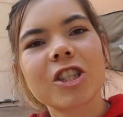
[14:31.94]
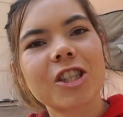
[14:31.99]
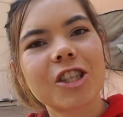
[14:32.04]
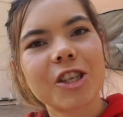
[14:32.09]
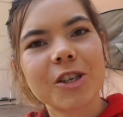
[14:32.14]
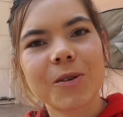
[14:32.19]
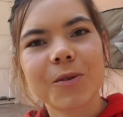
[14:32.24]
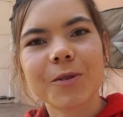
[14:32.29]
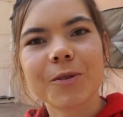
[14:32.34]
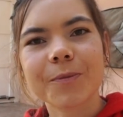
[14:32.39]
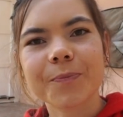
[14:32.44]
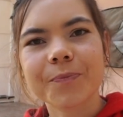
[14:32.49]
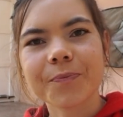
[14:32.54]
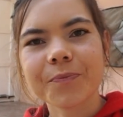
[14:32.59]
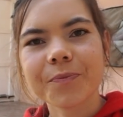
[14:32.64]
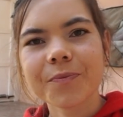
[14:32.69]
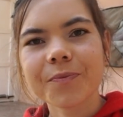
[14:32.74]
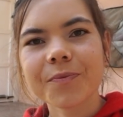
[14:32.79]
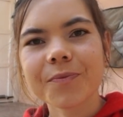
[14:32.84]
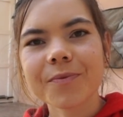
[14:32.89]
just use
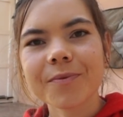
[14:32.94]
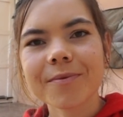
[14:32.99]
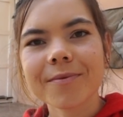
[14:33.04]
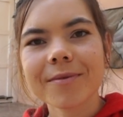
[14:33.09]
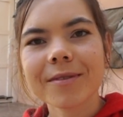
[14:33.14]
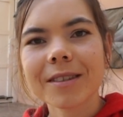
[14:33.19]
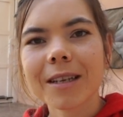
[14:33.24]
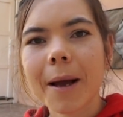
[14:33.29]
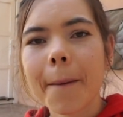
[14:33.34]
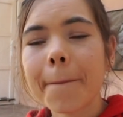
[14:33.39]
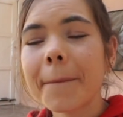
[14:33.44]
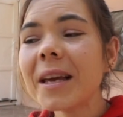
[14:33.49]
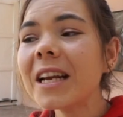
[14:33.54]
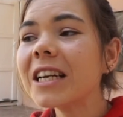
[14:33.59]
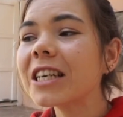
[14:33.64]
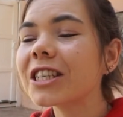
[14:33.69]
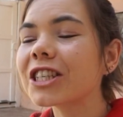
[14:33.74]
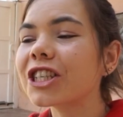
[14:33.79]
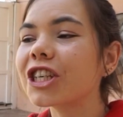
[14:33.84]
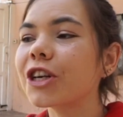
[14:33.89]

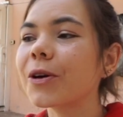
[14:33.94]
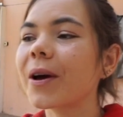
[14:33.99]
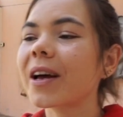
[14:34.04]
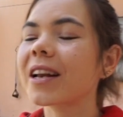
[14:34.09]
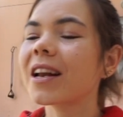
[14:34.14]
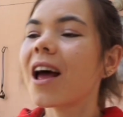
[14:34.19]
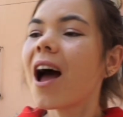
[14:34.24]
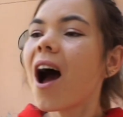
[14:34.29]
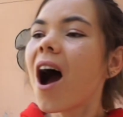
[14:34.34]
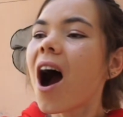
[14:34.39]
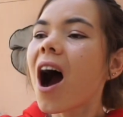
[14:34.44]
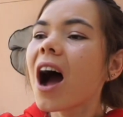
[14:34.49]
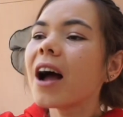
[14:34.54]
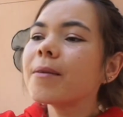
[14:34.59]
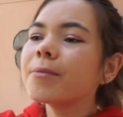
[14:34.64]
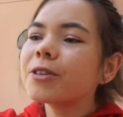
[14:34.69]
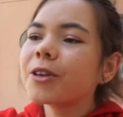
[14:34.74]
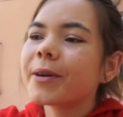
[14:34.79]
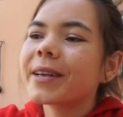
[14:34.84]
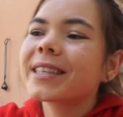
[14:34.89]
peanut stew and
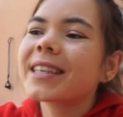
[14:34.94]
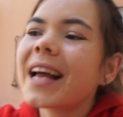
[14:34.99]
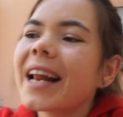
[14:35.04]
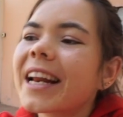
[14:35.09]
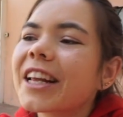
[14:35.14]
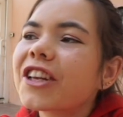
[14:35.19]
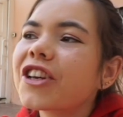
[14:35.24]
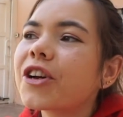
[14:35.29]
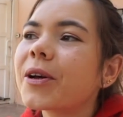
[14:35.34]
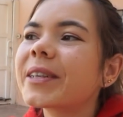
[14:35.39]
I'm so excited.